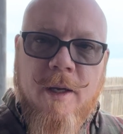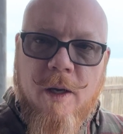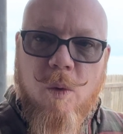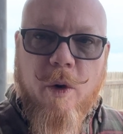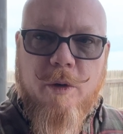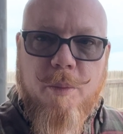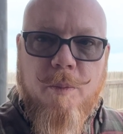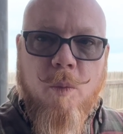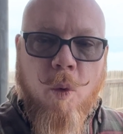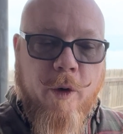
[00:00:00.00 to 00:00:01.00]

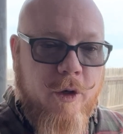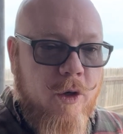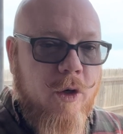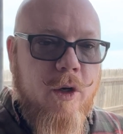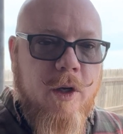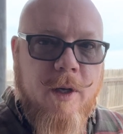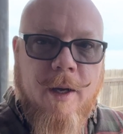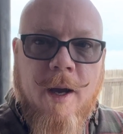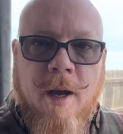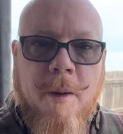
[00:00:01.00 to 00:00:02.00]
Worked good,
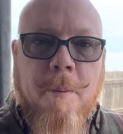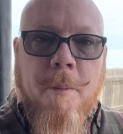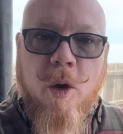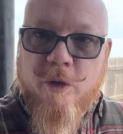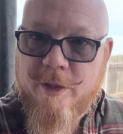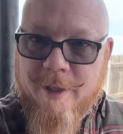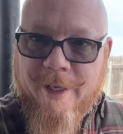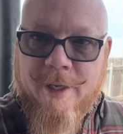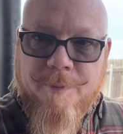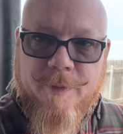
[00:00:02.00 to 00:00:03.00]

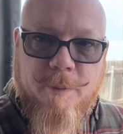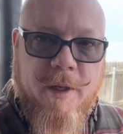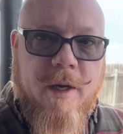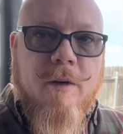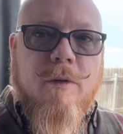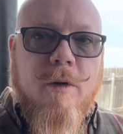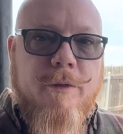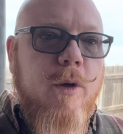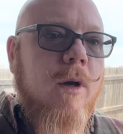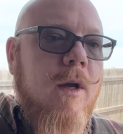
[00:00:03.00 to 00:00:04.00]
mostly. Be careful of
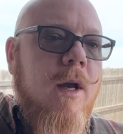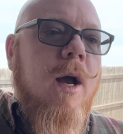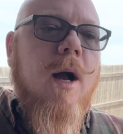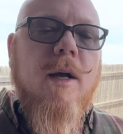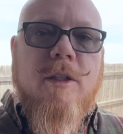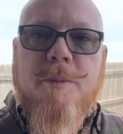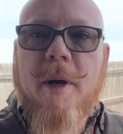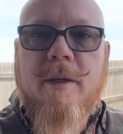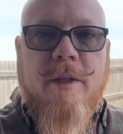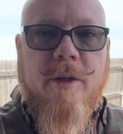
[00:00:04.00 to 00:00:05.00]
your hot
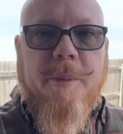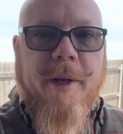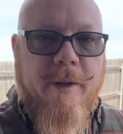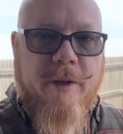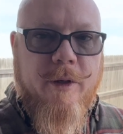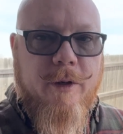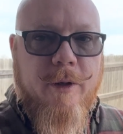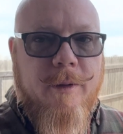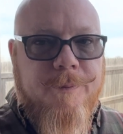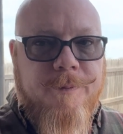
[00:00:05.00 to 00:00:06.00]
spots in your pellet
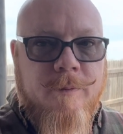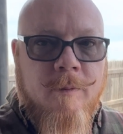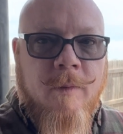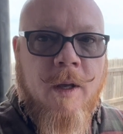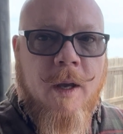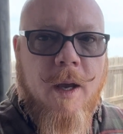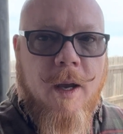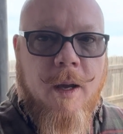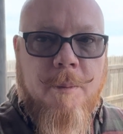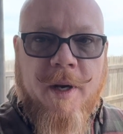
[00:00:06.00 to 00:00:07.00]
cooker.
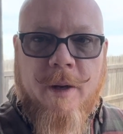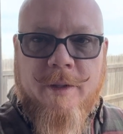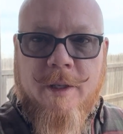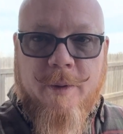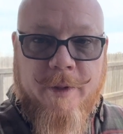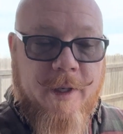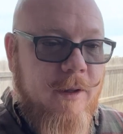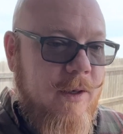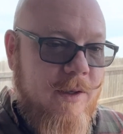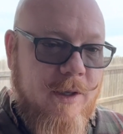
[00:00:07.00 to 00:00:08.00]
But I was able to get
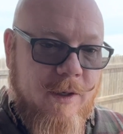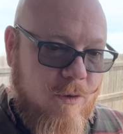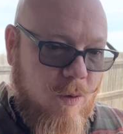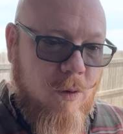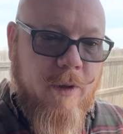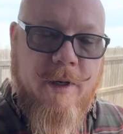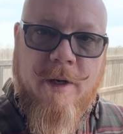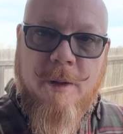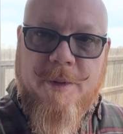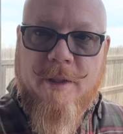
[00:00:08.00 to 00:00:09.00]
those things rolling and
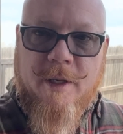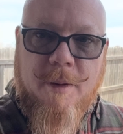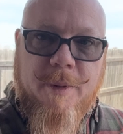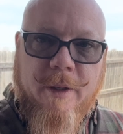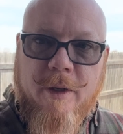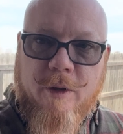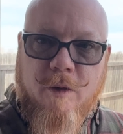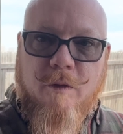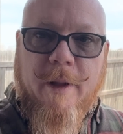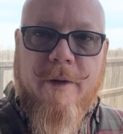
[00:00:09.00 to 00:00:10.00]
up to temp and get a
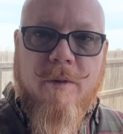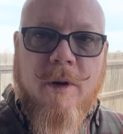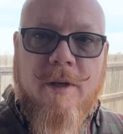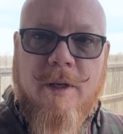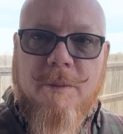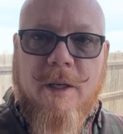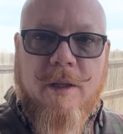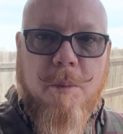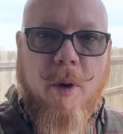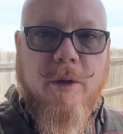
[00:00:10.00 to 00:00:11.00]
good flavor on them, get the
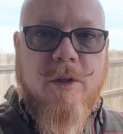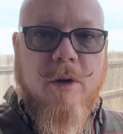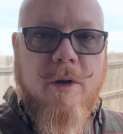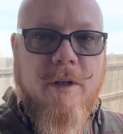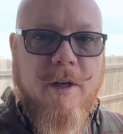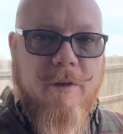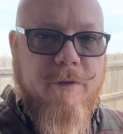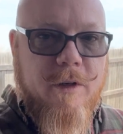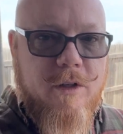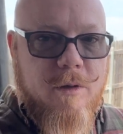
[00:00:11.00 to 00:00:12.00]
bark started, and I
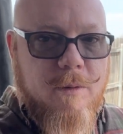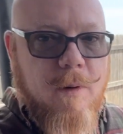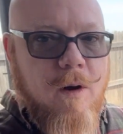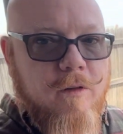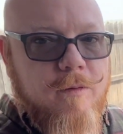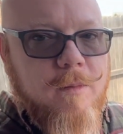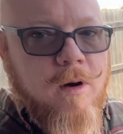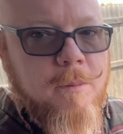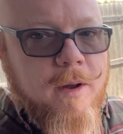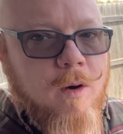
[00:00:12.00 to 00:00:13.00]
finished them off
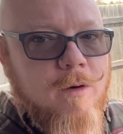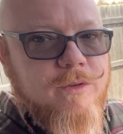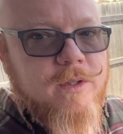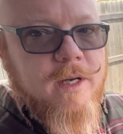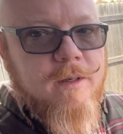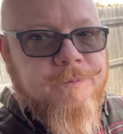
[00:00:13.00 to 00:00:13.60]
on my offset.